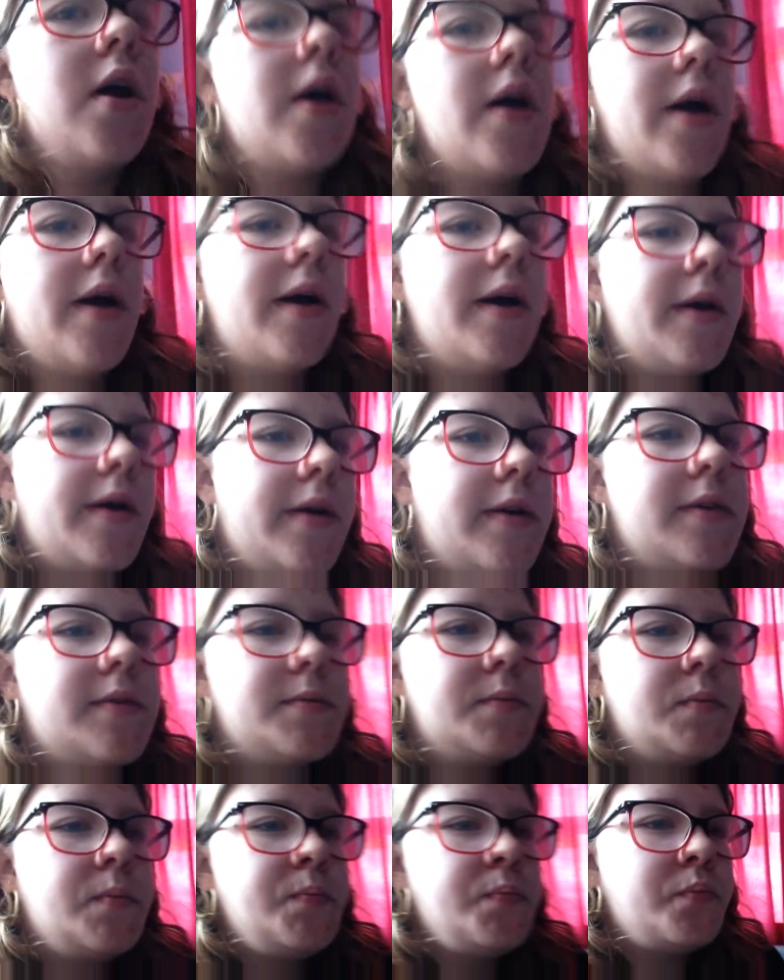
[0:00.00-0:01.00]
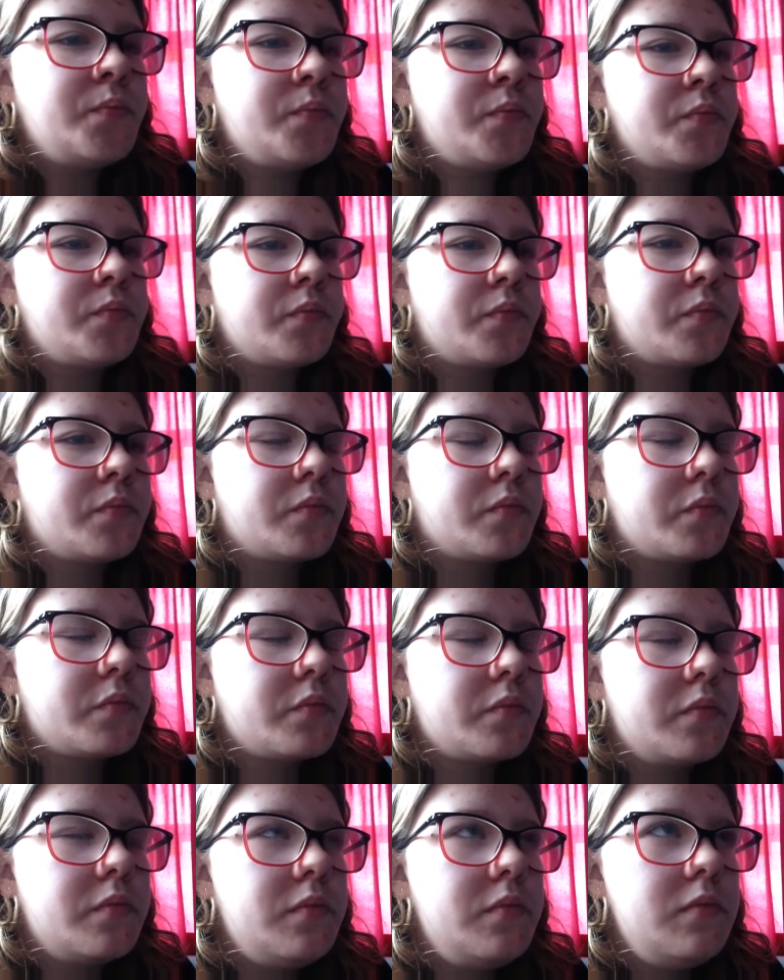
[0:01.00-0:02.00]

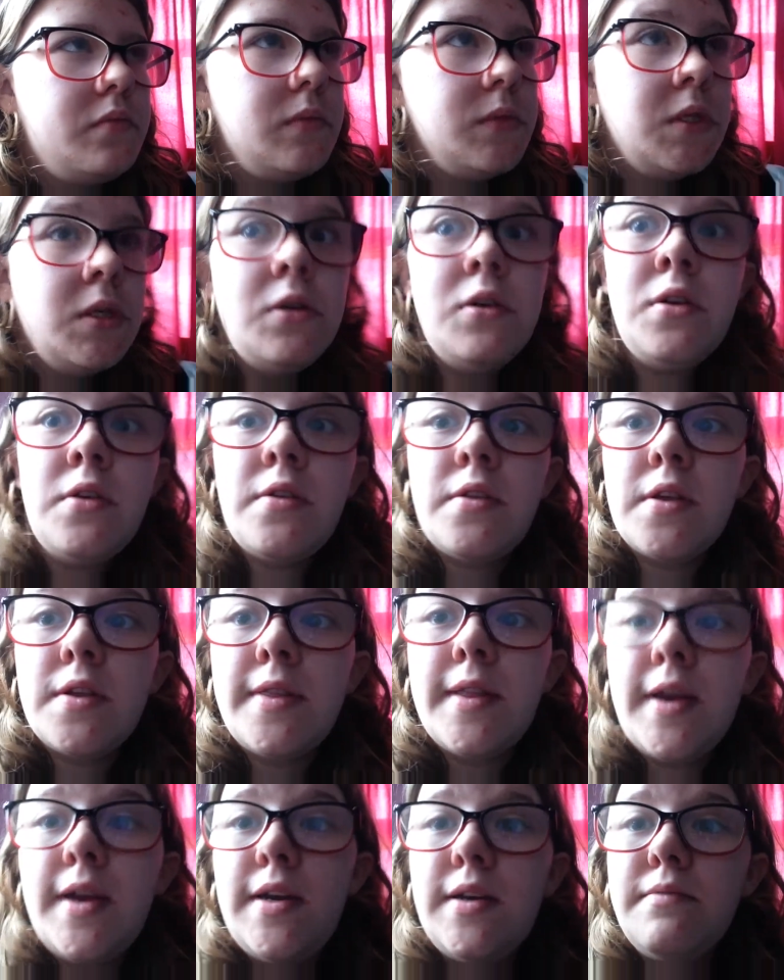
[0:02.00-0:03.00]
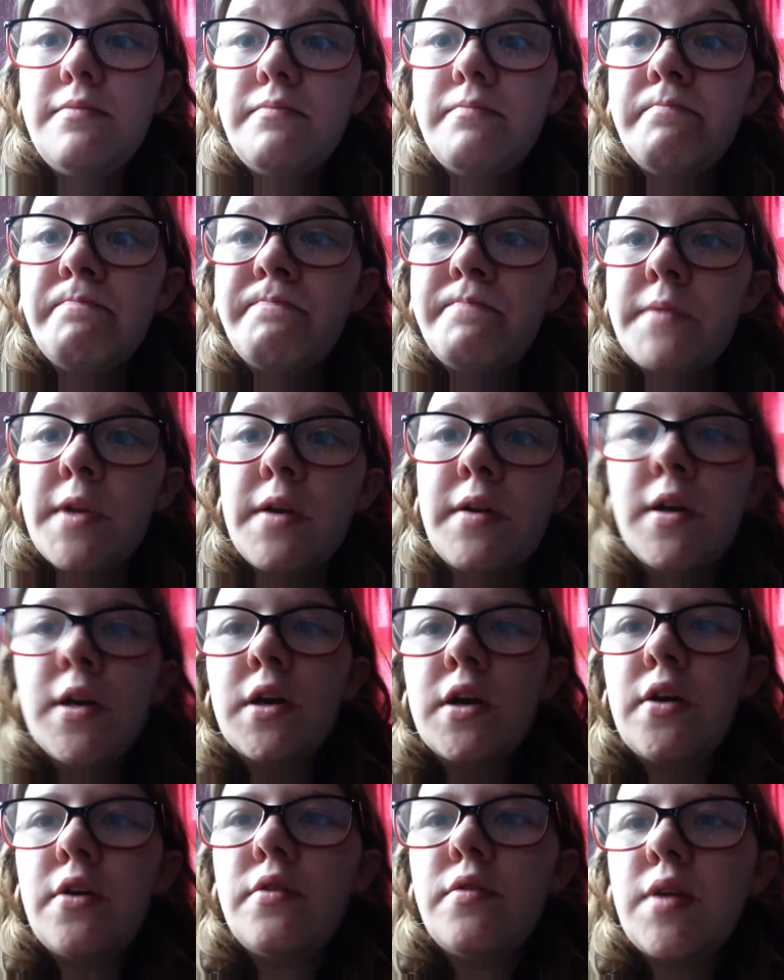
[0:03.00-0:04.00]
Other than that, I'm
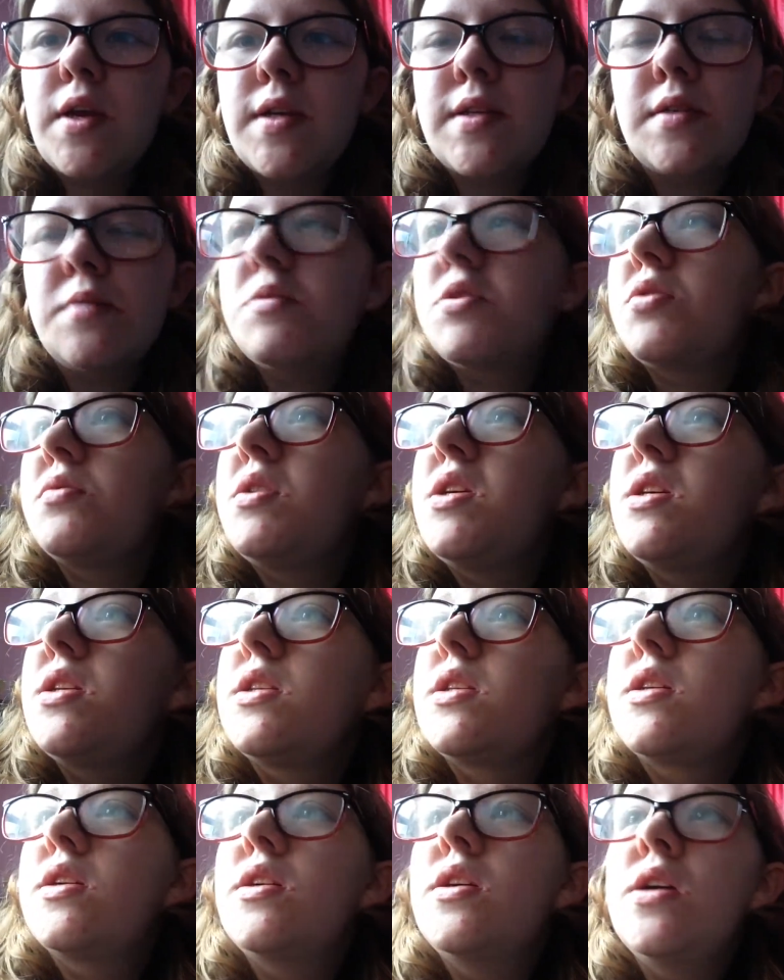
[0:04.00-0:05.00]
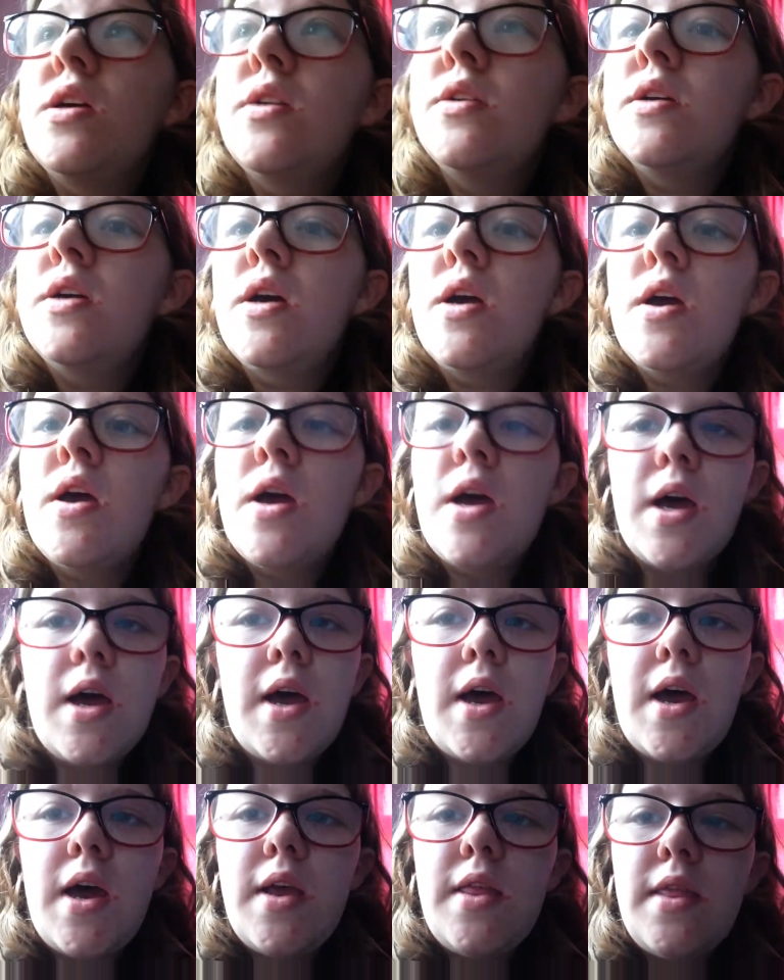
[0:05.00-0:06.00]
going to go and get something to eat
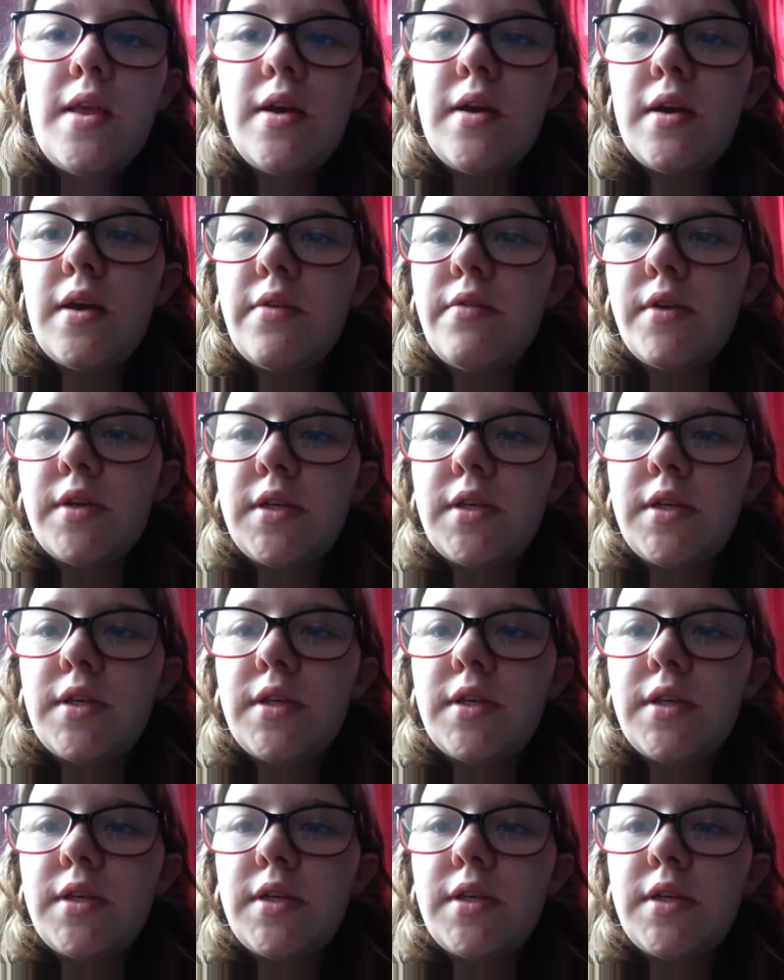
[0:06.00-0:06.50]
and then get